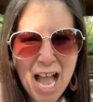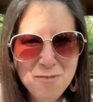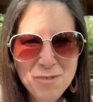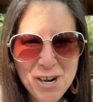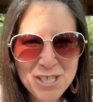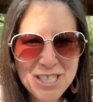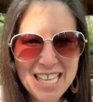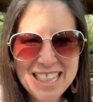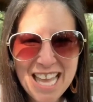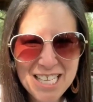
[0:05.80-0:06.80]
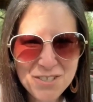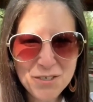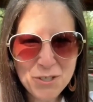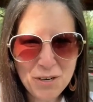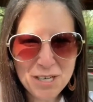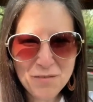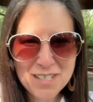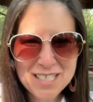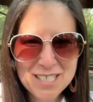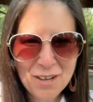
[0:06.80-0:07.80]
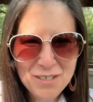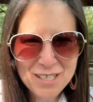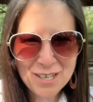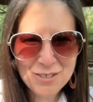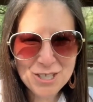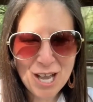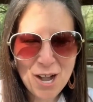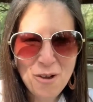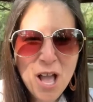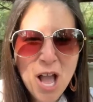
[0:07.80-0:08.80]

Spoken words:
Merch, thanks for joining for the So-and-So Show.